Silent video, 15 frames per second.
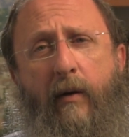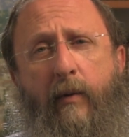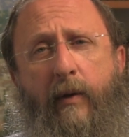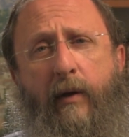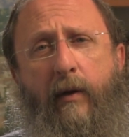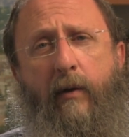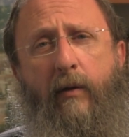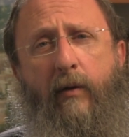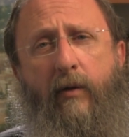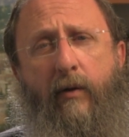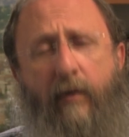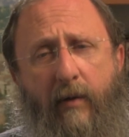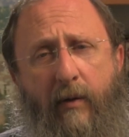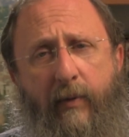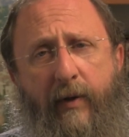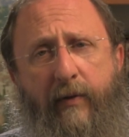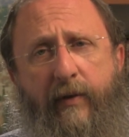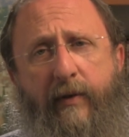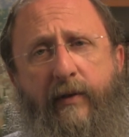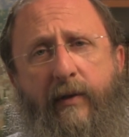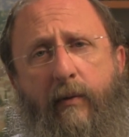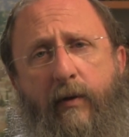we learn about
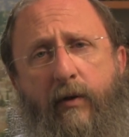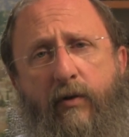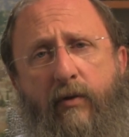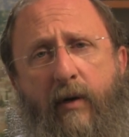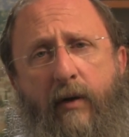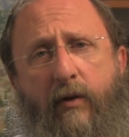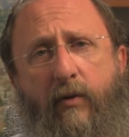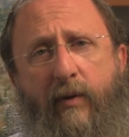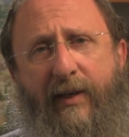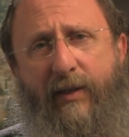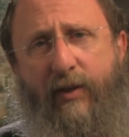this and we try to